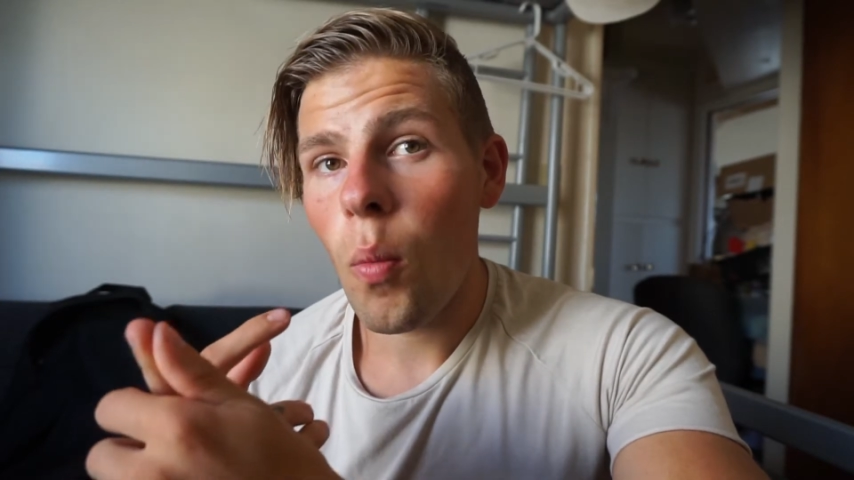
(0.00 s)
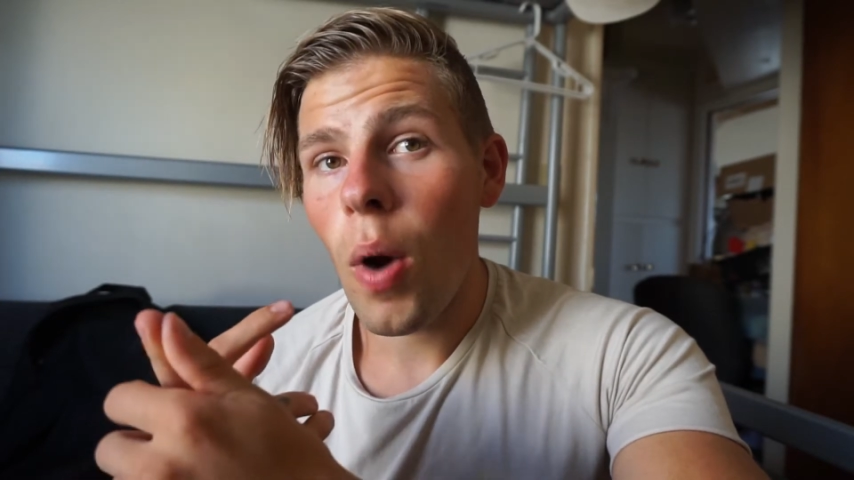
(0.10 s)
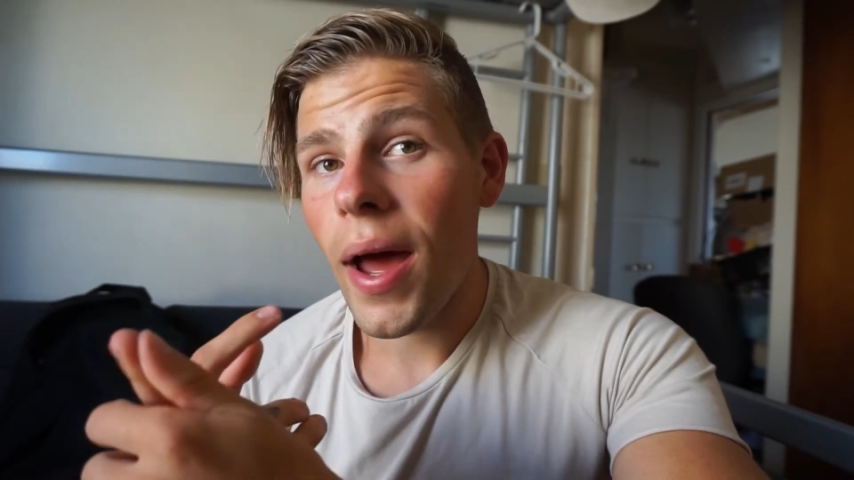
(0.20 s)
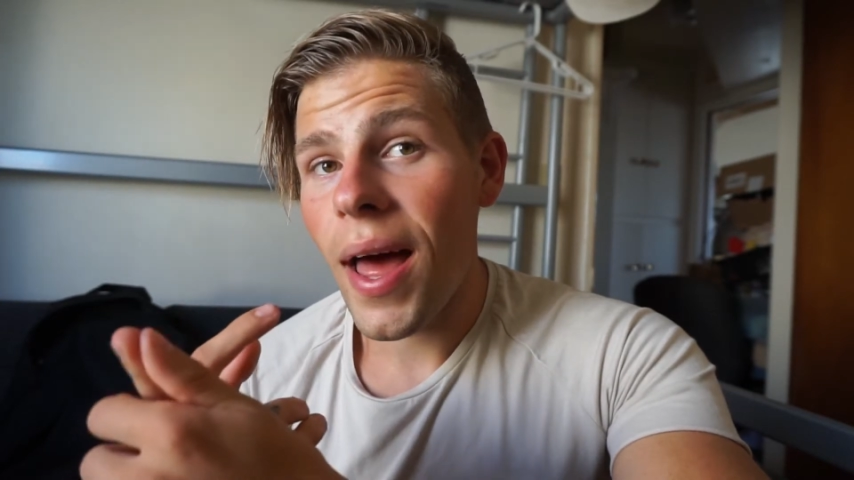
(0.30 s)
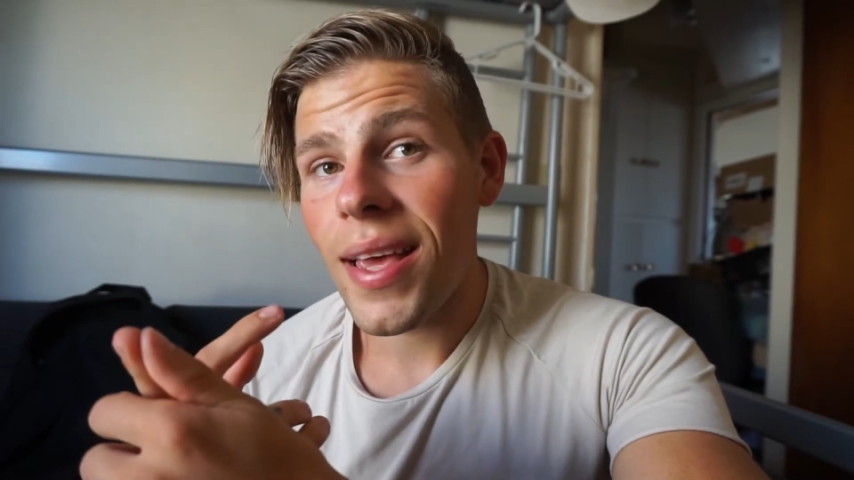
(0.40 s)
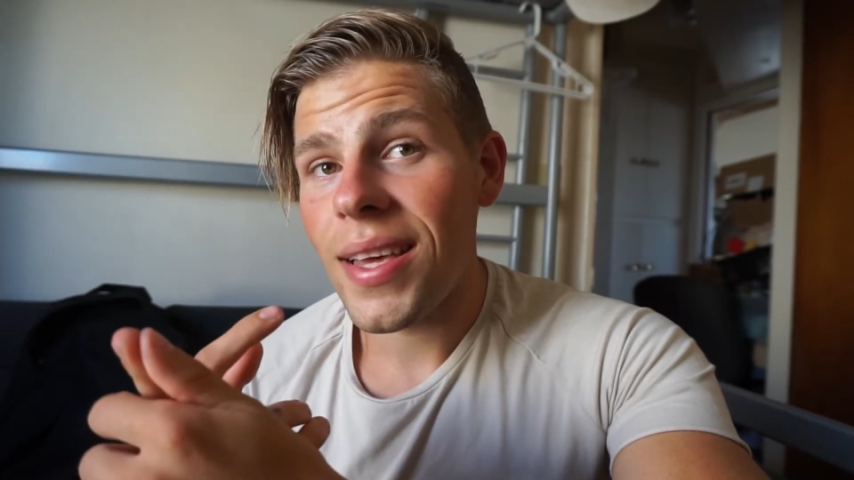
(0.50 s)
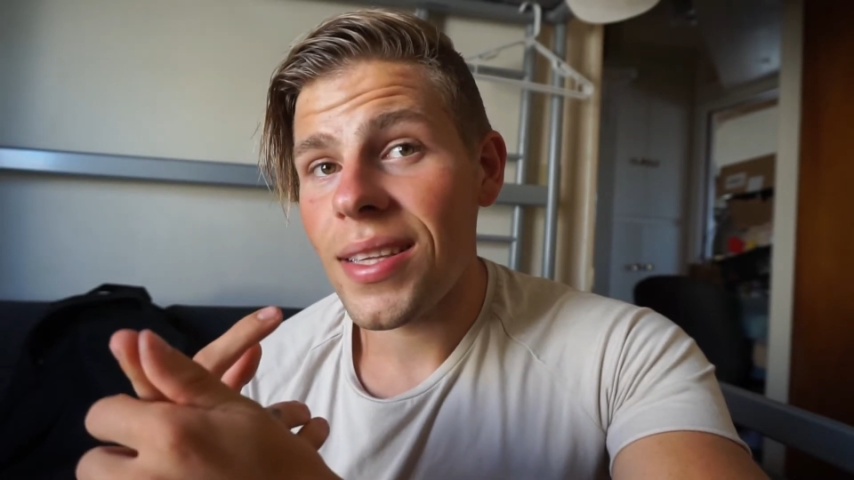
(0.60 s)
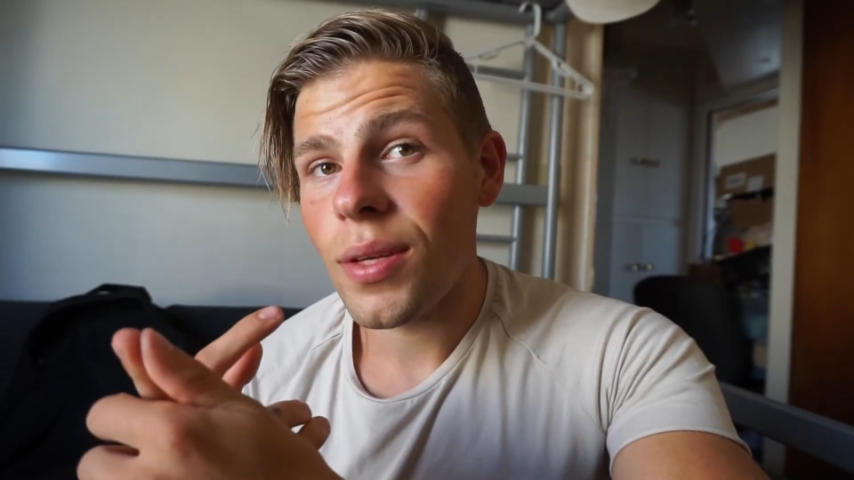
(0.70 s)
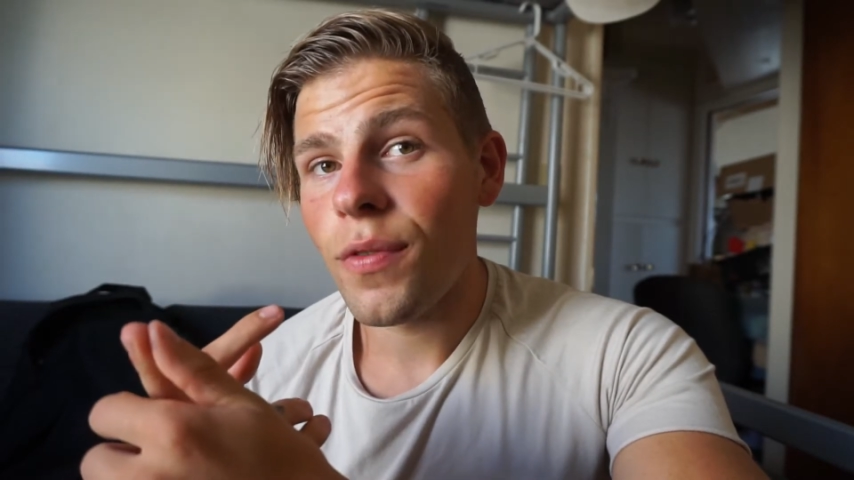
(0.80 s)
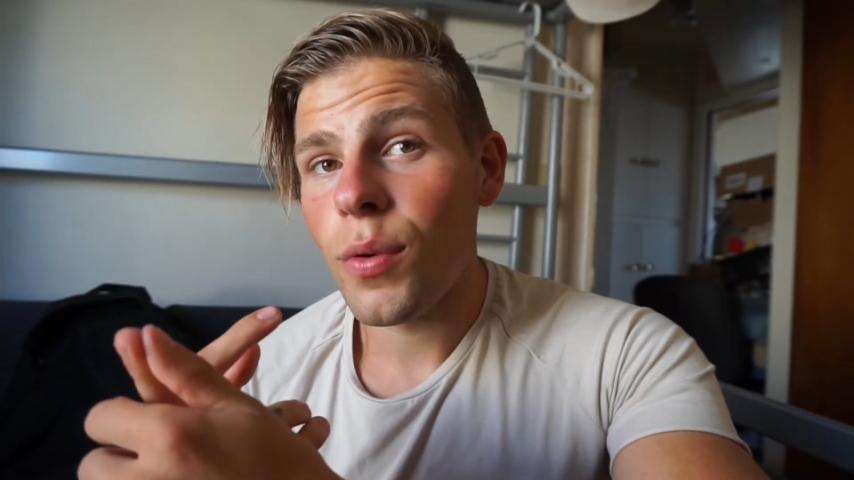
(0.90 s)
why I
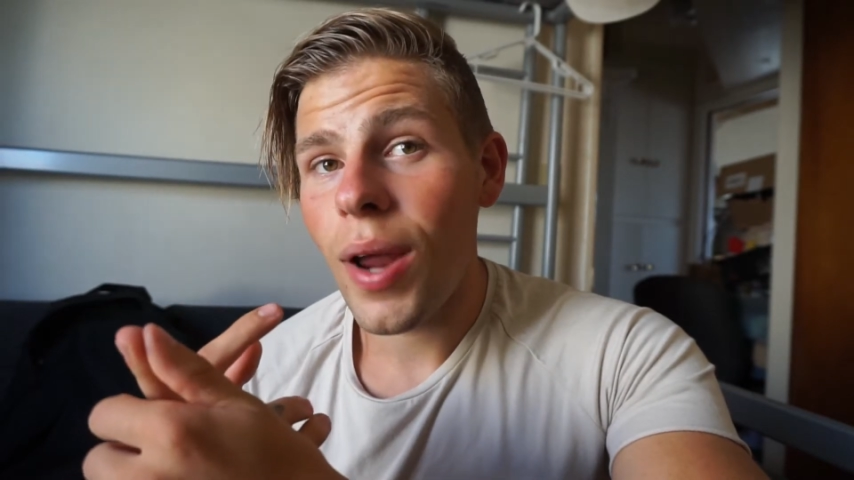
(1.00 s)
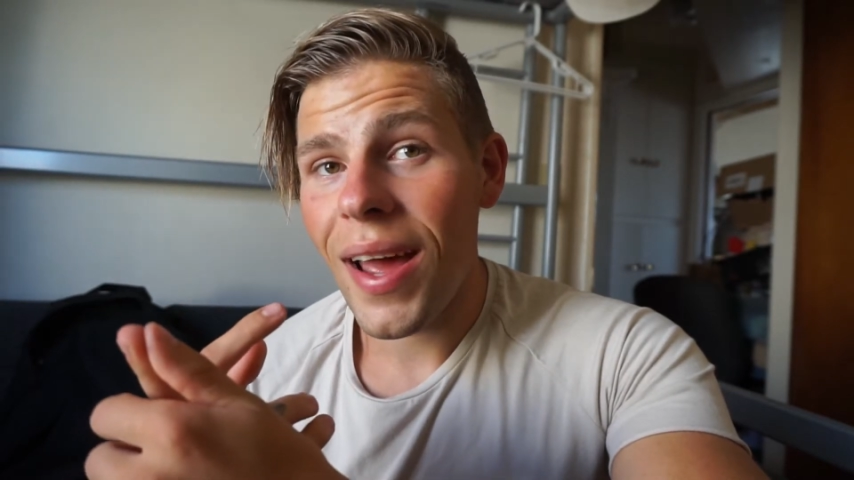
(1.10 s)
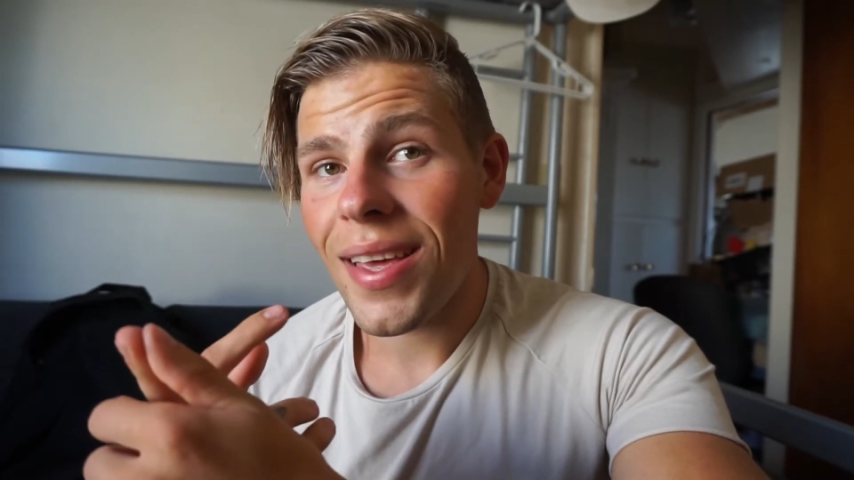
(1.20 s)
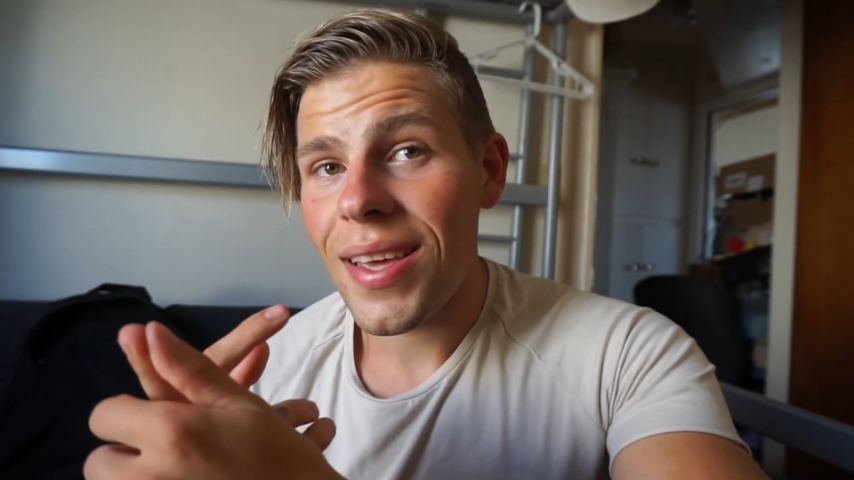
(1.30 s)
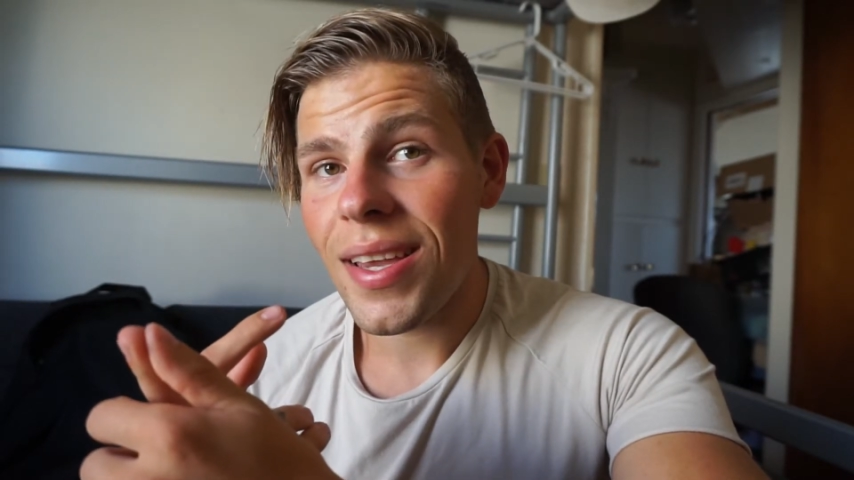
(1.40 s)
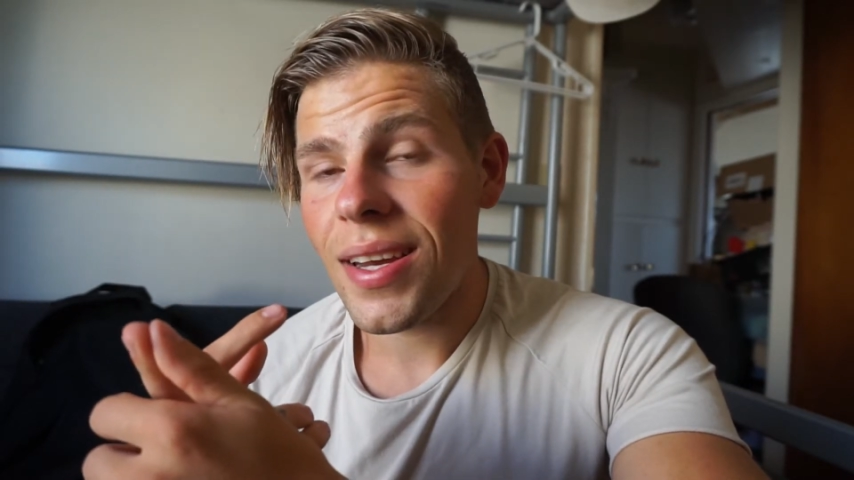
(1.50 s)
eat the food I eat,